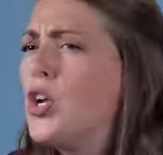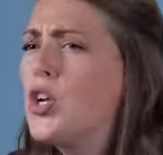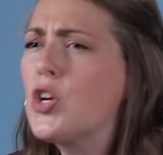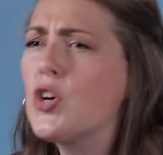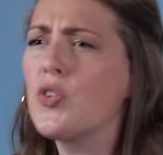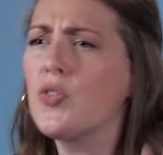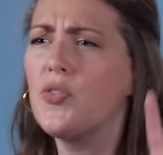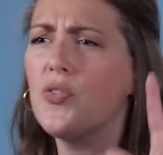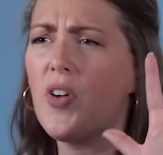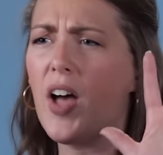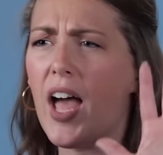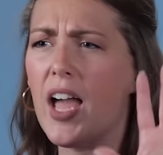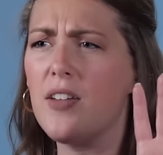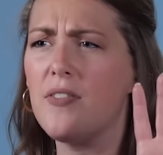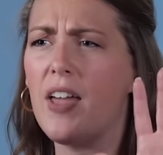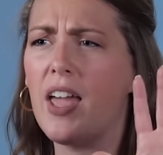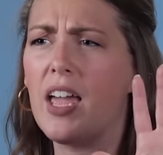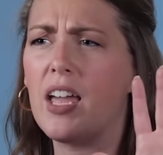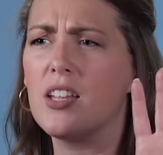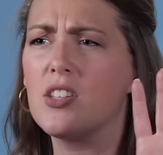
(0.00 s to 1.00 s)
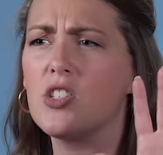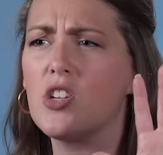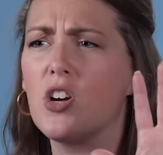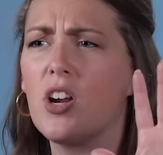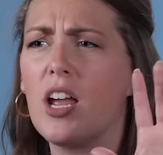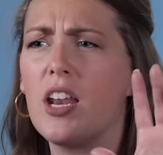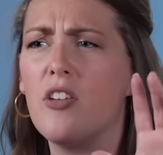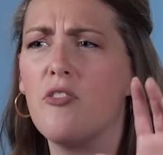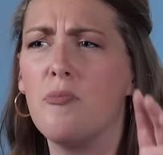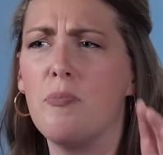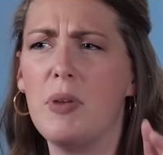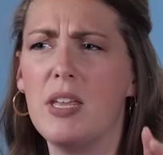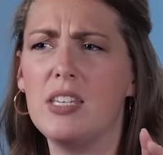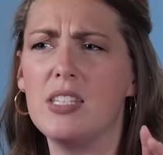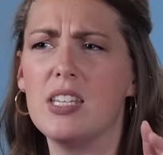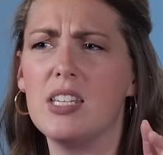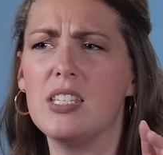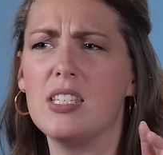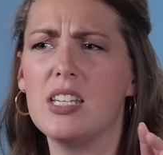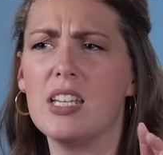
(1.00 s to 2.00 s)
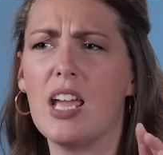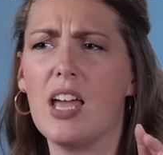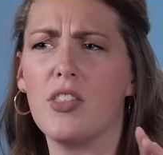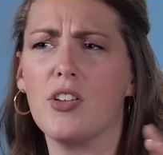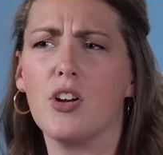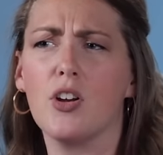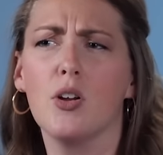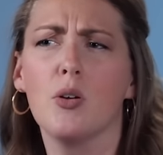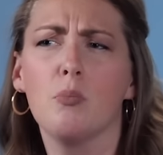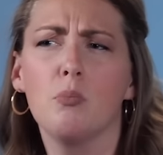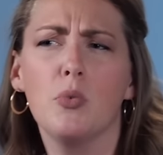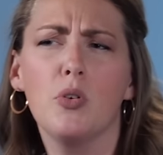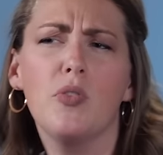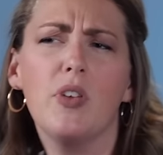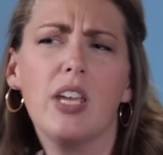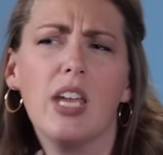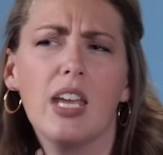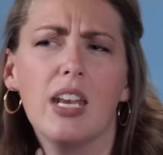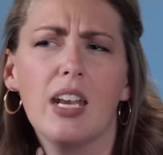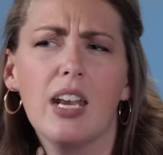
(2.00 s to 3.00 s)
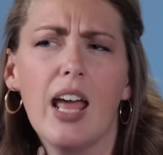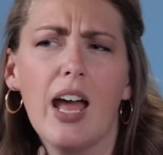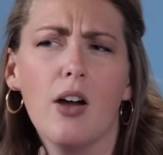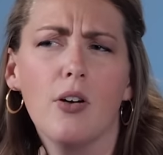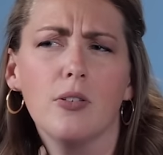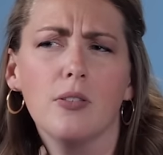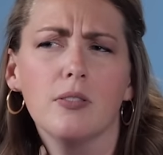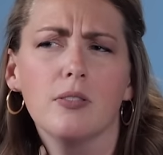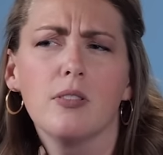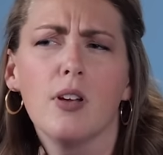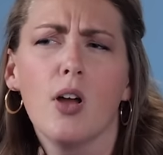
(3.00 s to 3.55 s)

Your five hands are kind of bent in together, moving in and out.